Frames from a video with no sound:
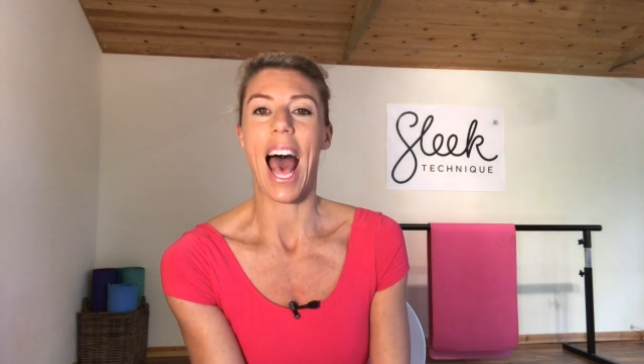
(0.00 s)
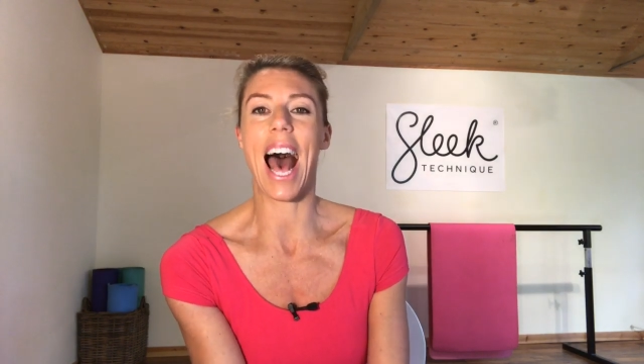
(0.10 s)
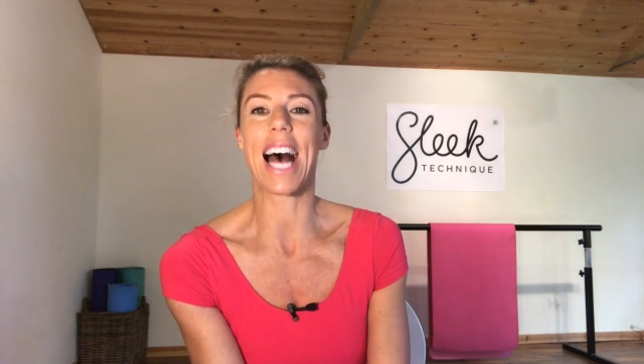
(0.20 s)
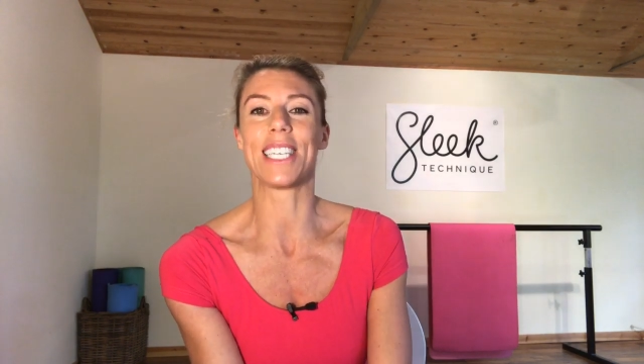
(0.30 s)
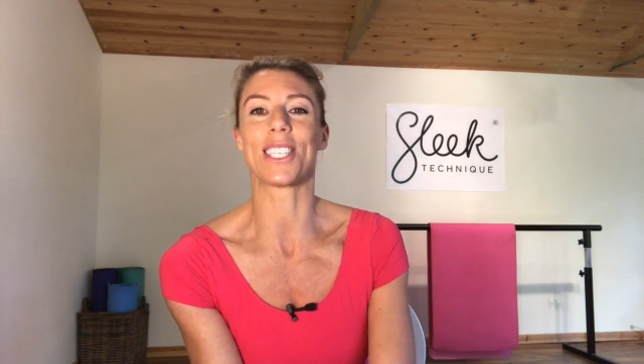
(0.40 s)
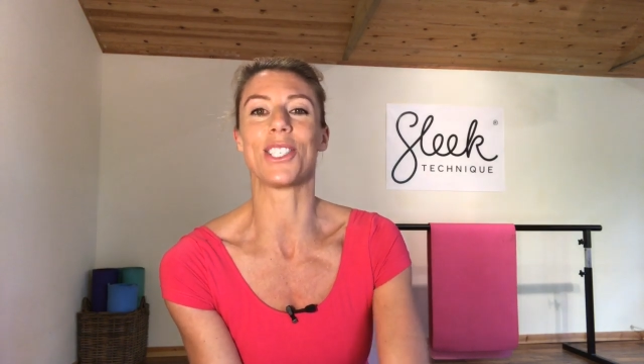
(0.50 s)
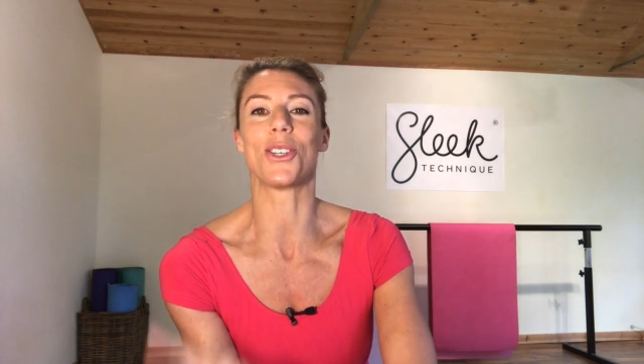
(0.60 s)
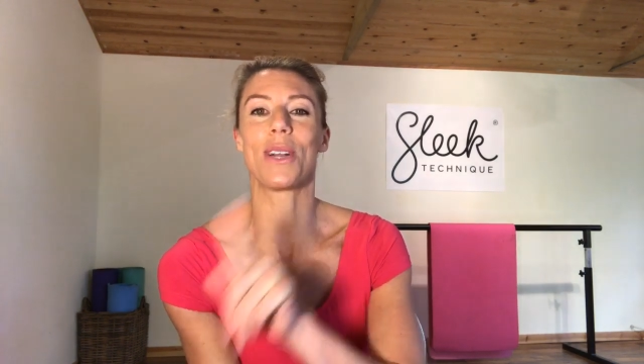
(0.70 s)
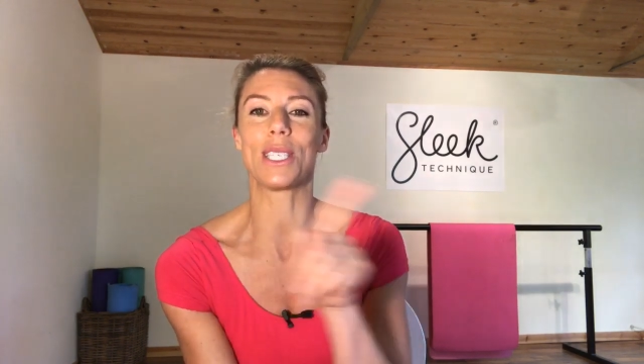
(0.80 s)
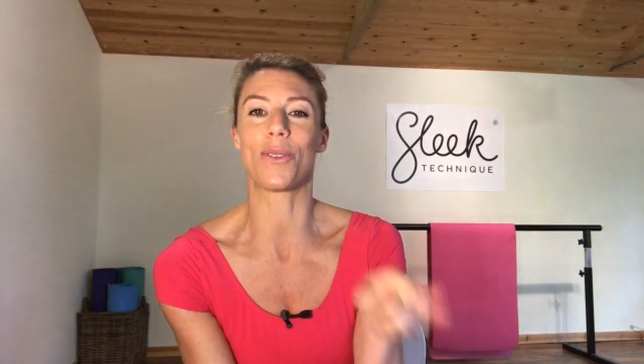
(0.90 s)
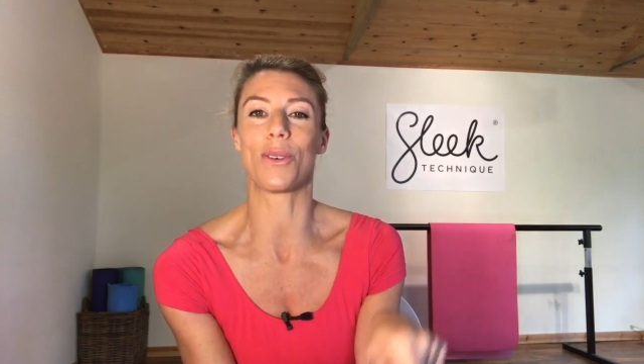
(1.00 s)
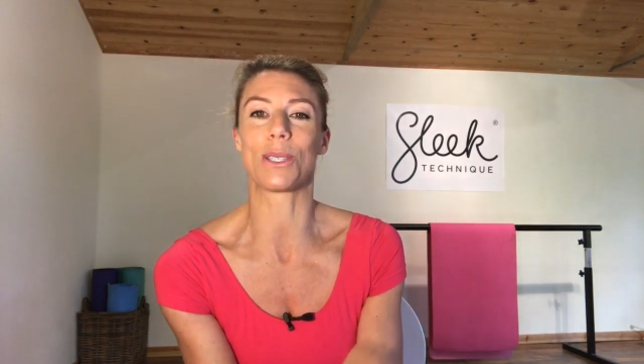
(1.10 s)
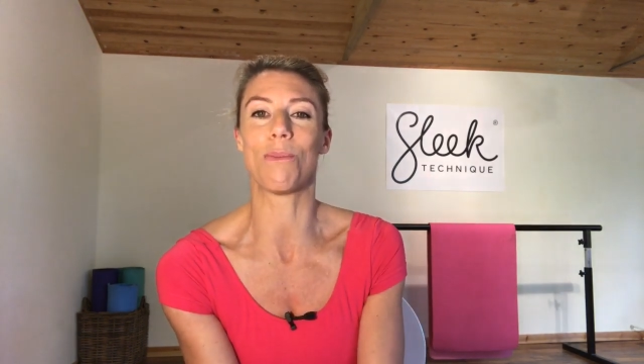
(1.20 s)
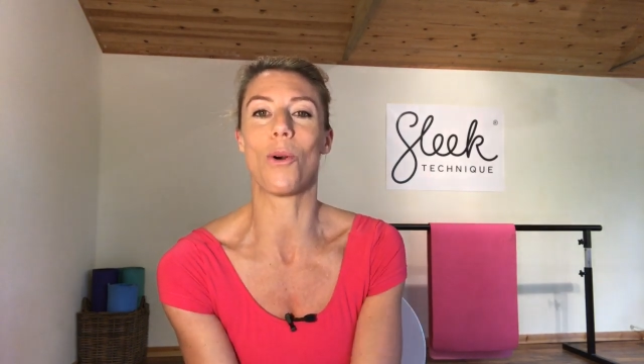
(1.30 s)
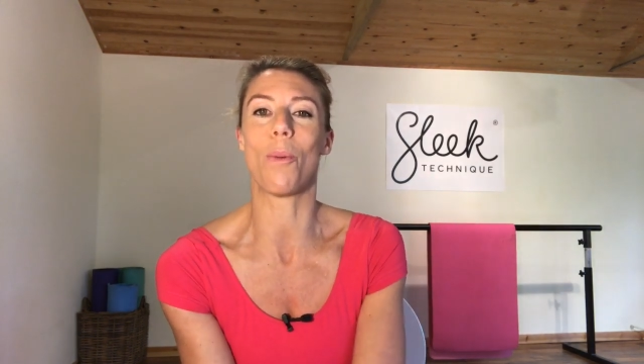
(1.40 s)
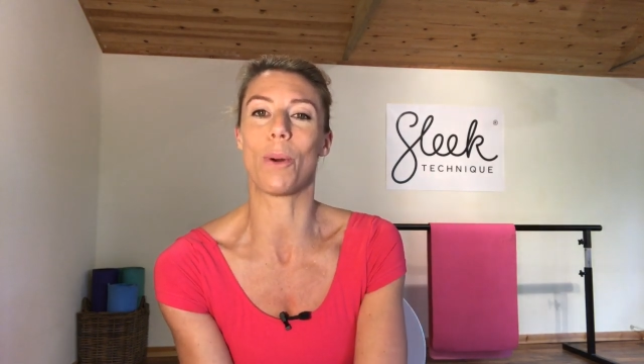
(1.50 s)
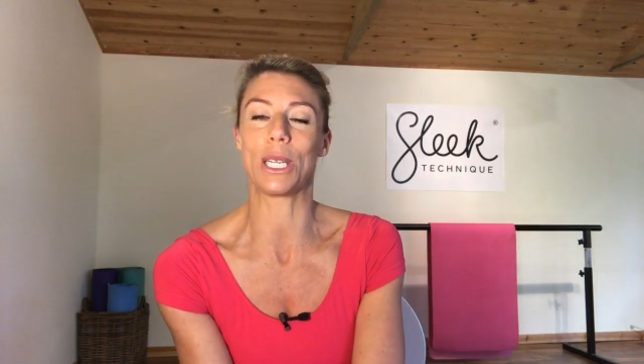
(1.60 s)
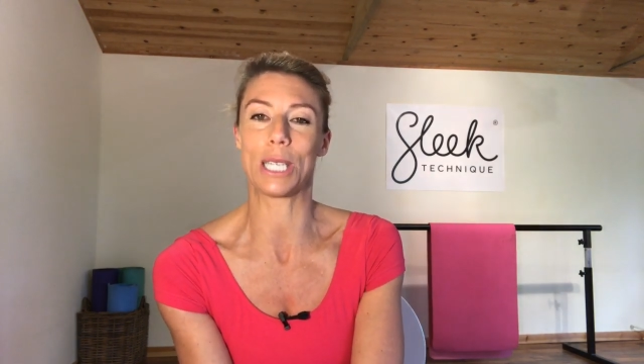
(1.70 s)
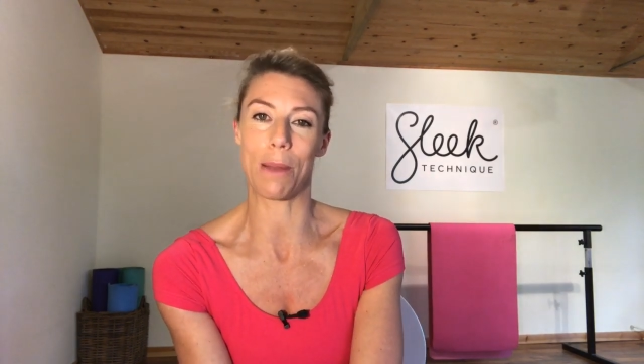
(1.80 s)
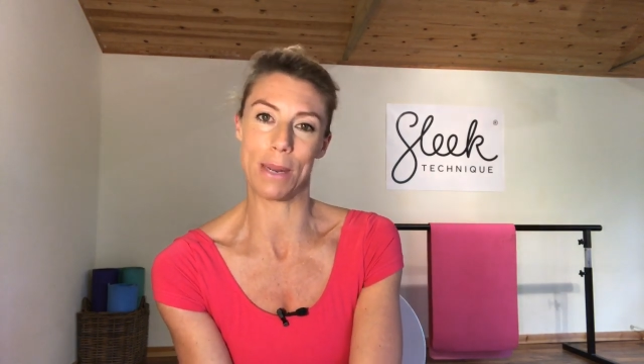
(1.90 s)
and join us for some more
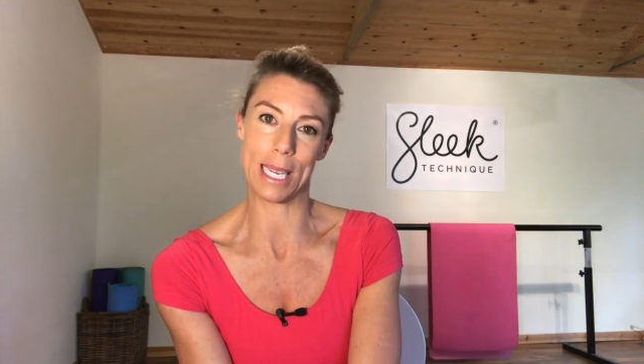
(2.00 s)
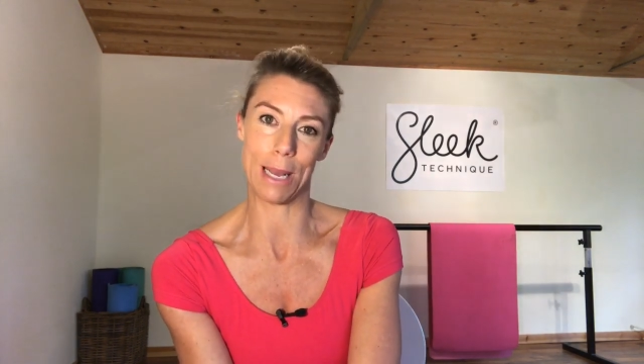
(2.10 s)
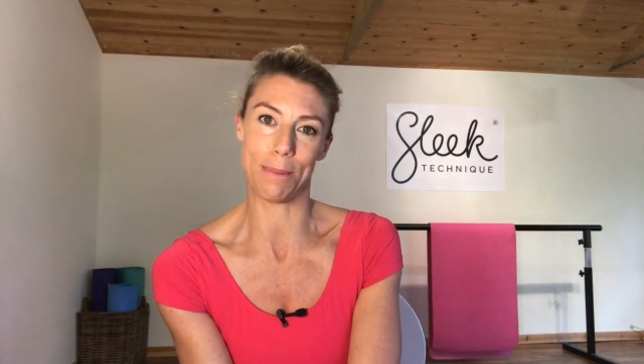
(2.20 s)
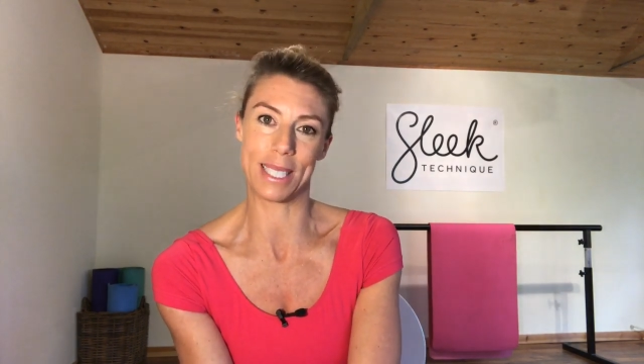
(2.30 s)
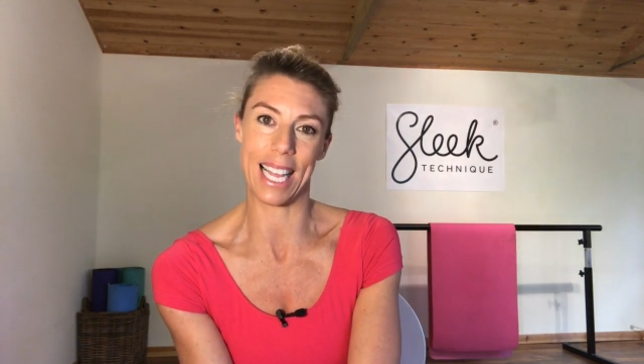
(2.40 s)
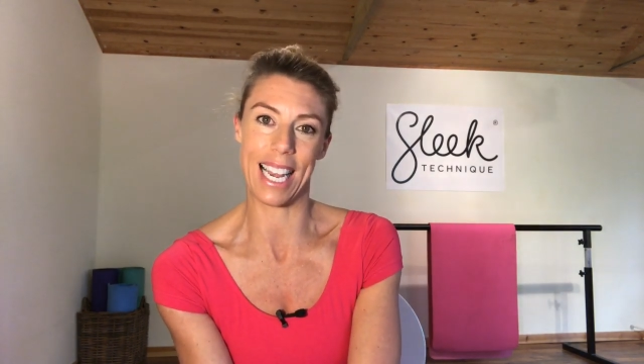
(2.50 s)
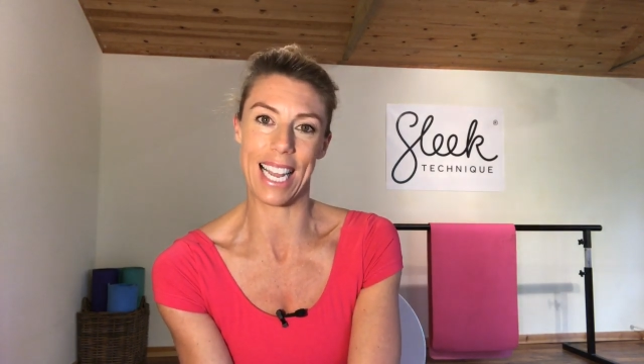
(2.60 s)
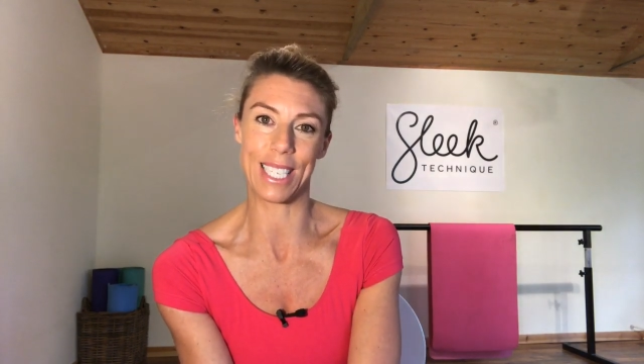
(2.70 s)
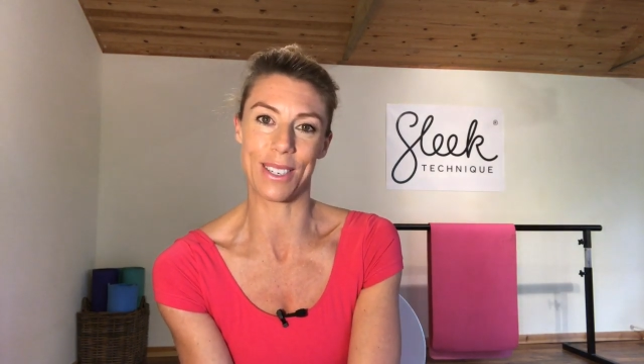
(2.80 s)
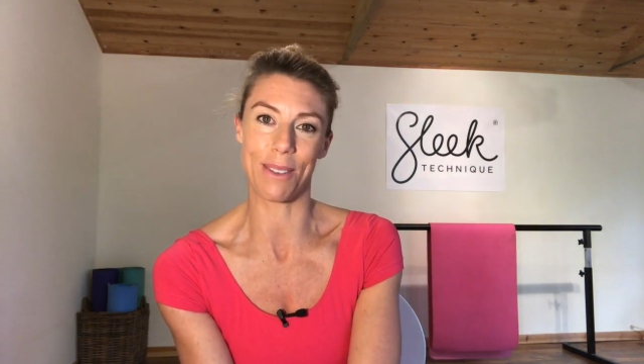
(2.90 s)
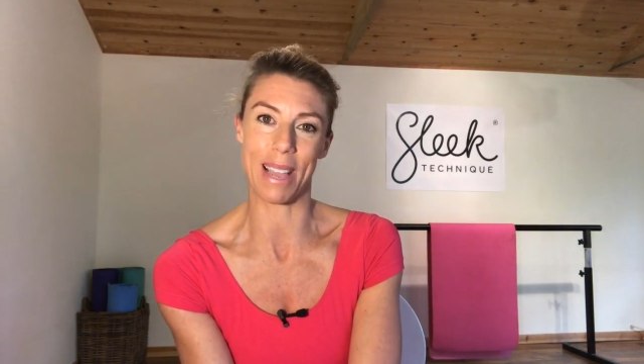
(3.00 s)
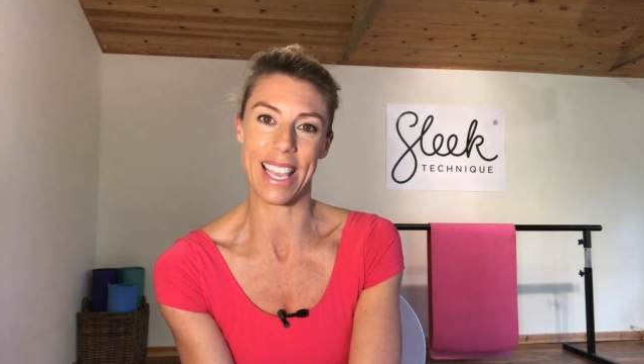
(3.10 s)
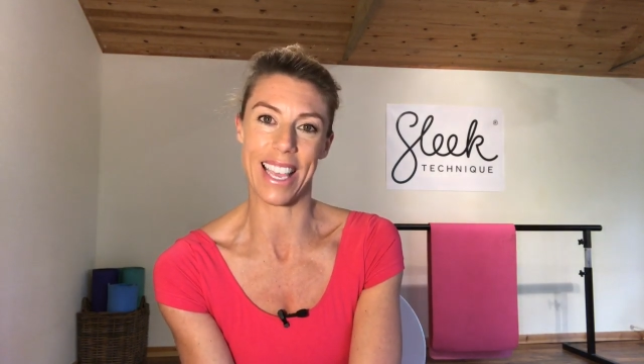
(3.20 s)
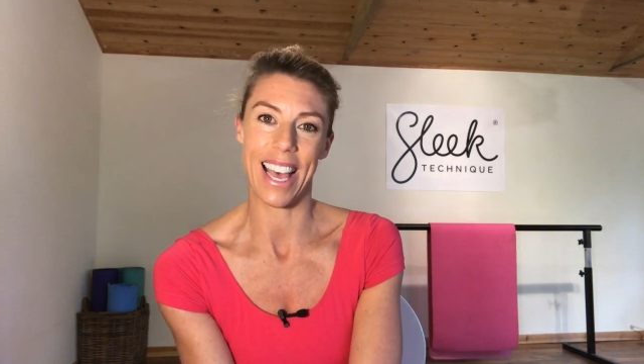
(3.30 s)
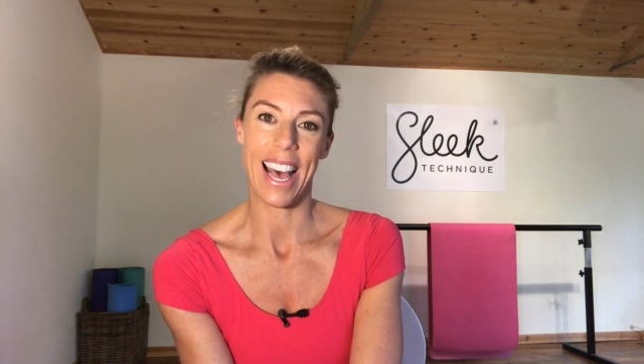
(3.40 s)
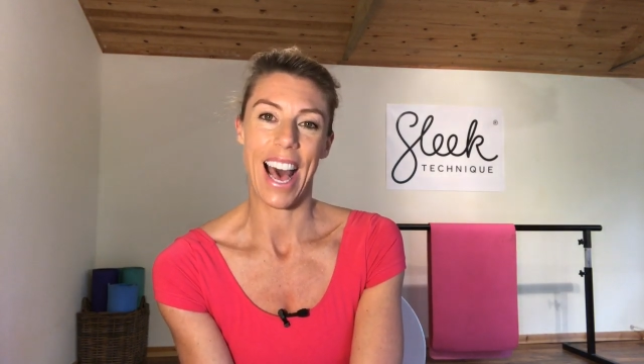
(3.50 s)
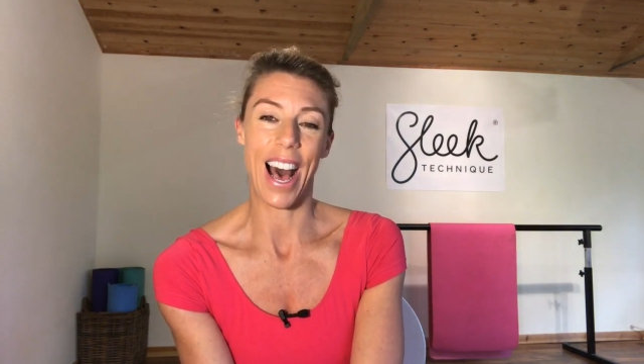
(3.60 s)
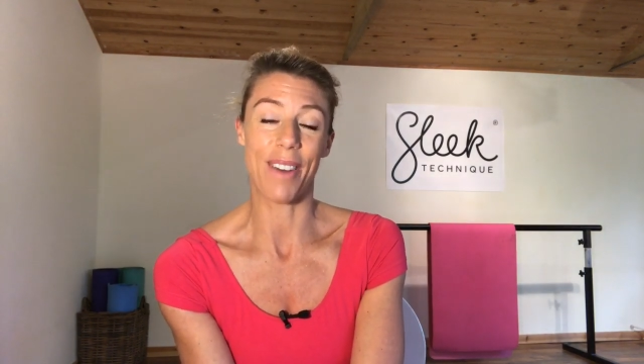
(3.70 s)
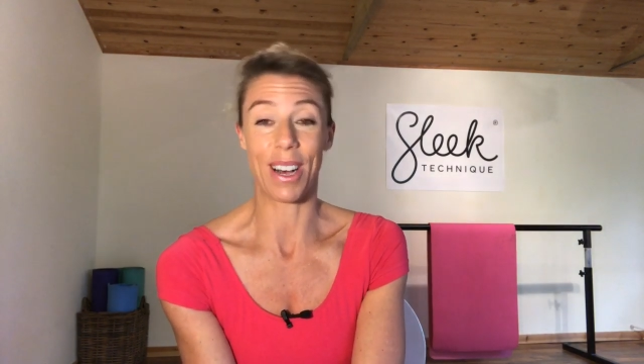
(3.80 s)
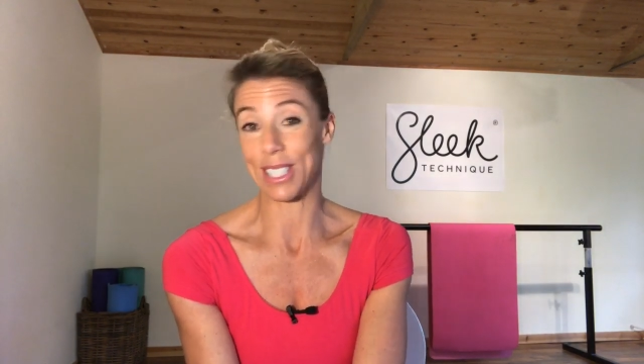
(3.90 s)
body shaping tips later in the week. I'll